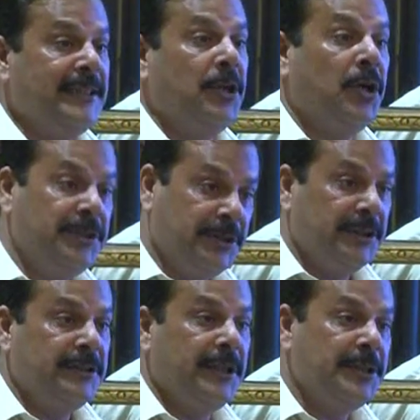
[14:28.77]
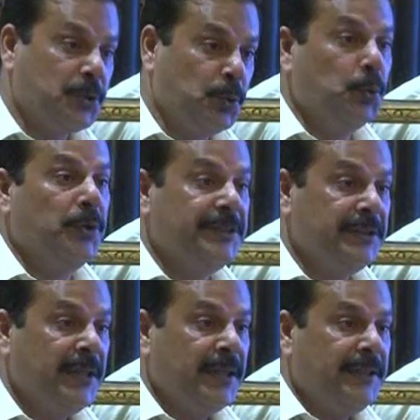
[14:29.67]
are not in the
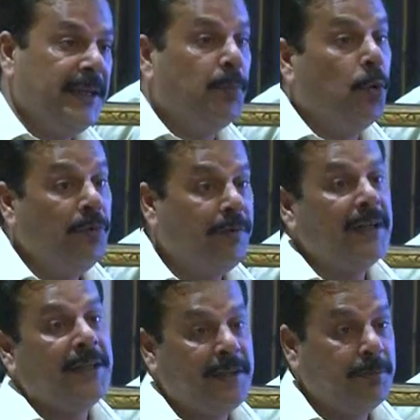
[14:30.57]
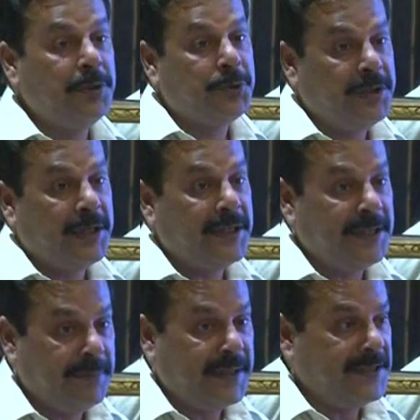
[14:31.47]
schools, they are more vulnerable to the
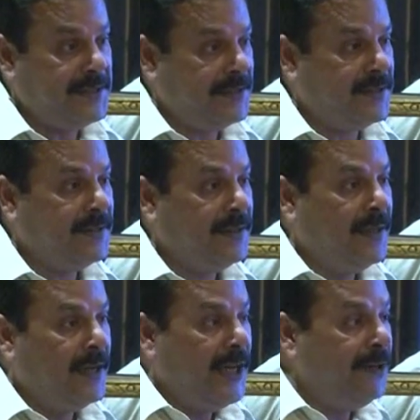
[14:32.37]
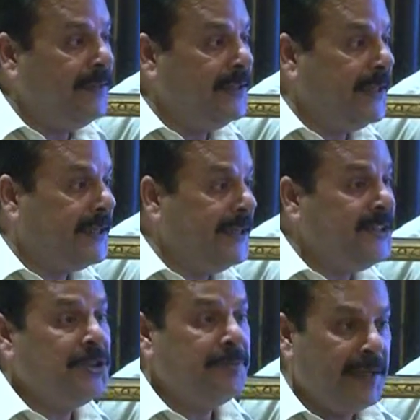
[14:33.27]
early marriages. And when they
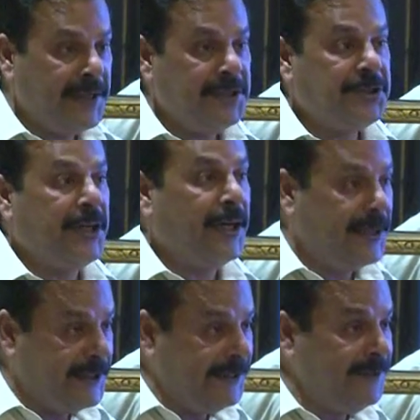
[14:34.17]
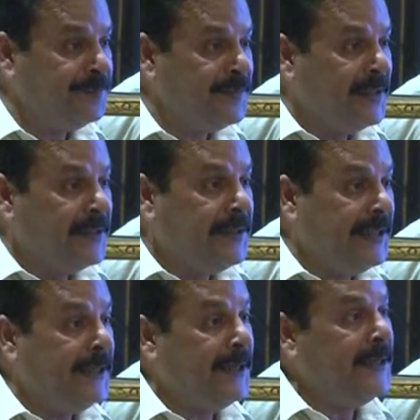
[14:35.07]
get married early, they